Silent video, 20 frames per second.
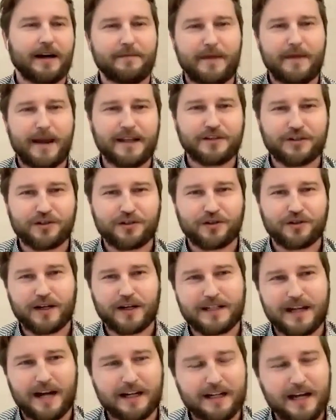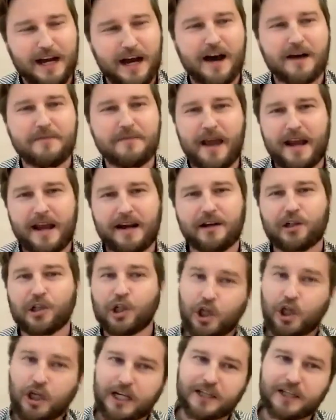main street dot com and
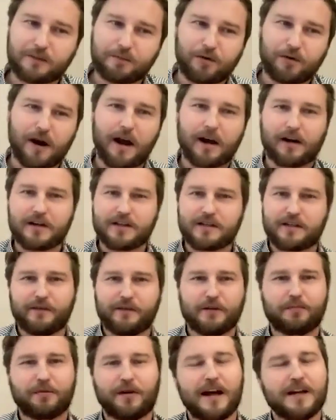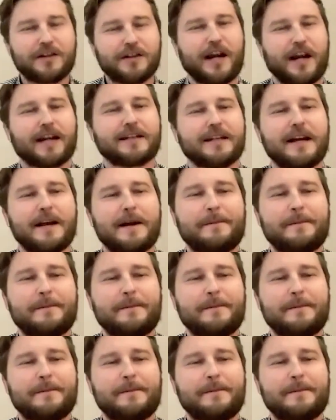look at the progress of your project.